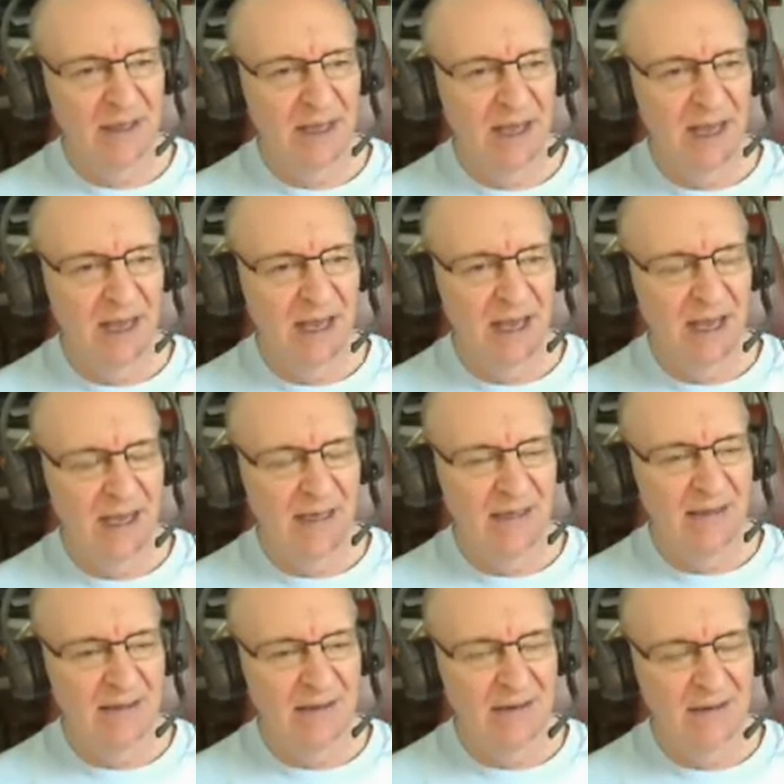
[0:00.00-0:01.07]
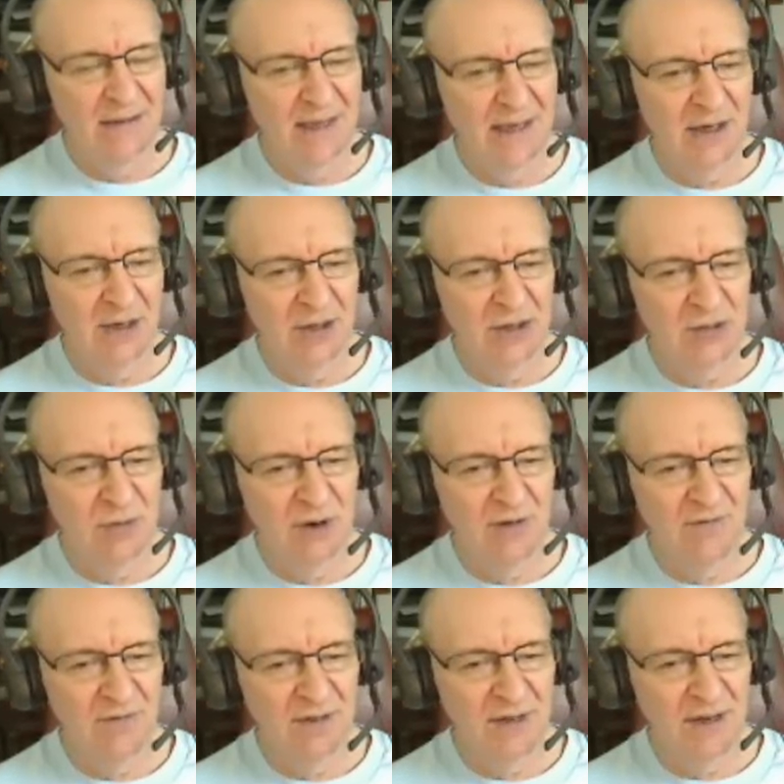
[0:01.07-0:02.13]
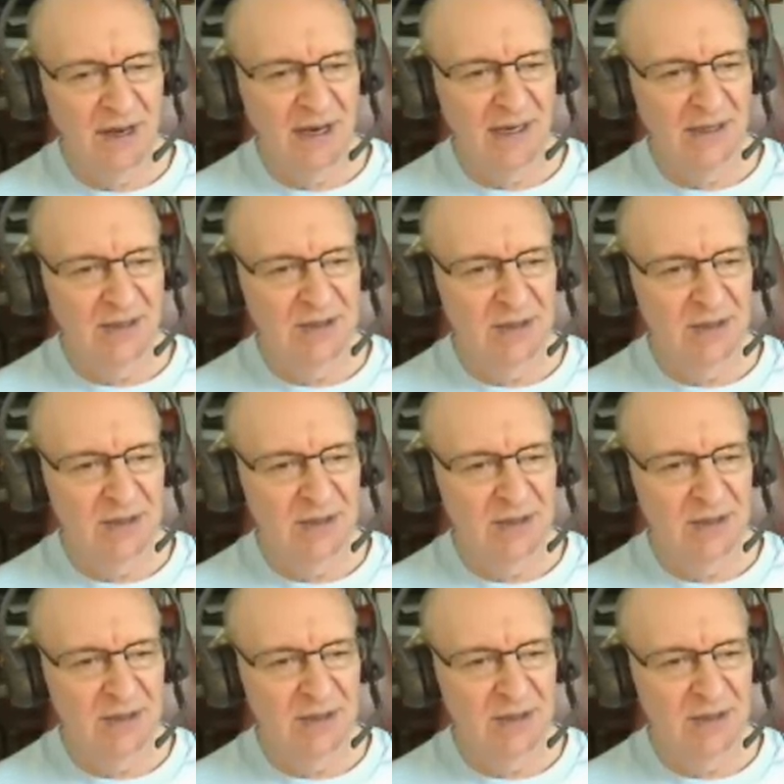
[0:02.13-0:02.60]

and get a good square for the knight.